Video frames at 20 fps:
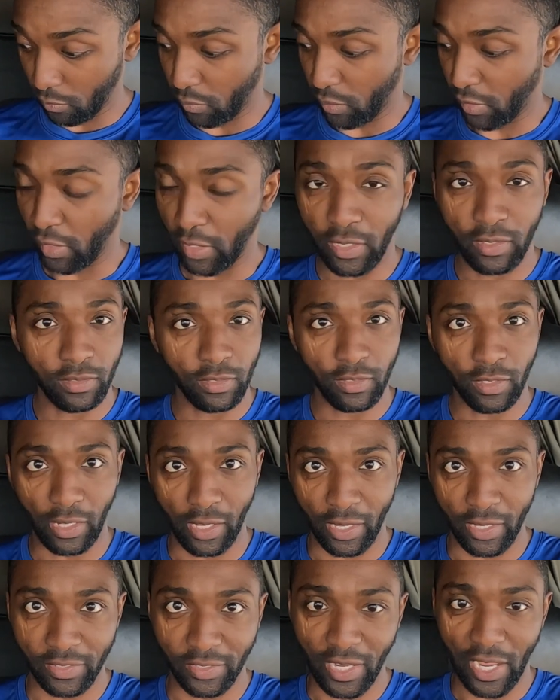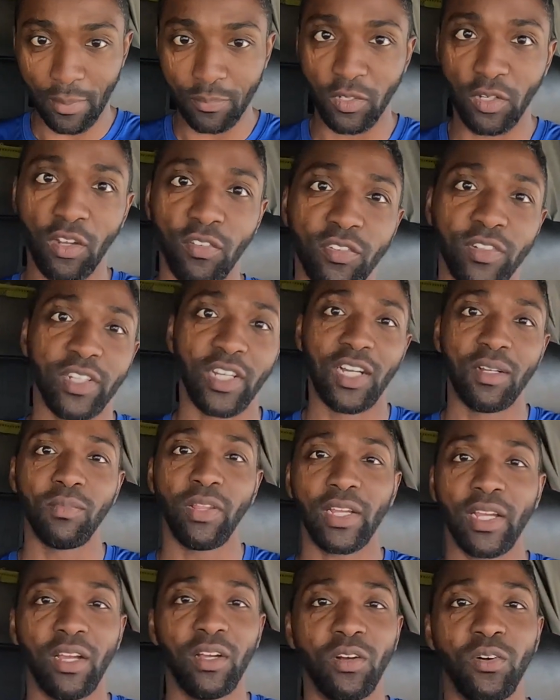But I adapt and overcome,
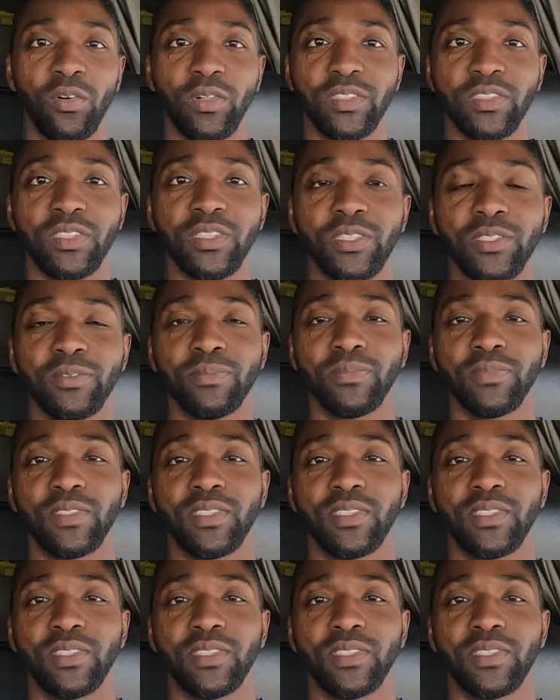like I always do.